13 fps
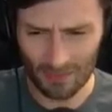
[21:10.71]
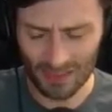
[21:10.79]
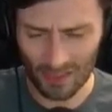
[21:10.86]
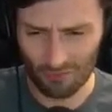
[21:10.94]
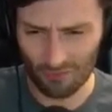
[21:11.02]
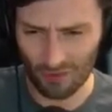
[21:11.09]
I
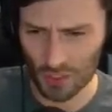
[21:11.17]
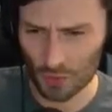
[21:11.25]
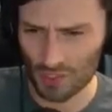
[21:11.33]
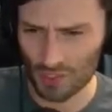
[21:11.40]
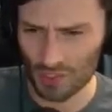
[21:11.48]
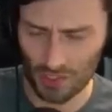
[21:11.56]
think they
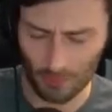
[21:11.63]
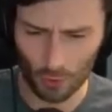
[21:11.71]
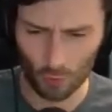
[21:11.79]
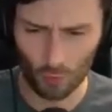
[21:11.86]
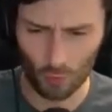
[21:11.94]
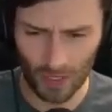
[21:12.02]
finished with a
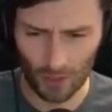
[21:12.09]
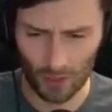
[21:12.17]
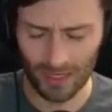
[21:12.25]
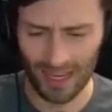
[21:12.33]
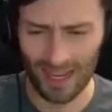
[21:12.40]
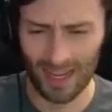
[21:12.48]
similar
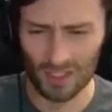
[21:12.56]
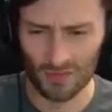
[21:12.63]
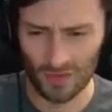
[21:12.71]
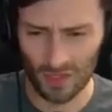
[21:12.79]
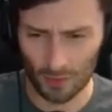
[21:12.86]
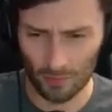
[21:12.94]
record
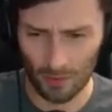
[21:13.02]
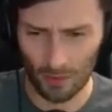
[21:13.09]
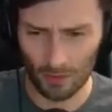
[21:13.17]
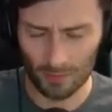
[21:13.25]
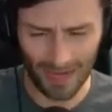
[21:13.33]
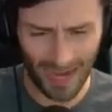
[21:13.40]
as Vanderbilt,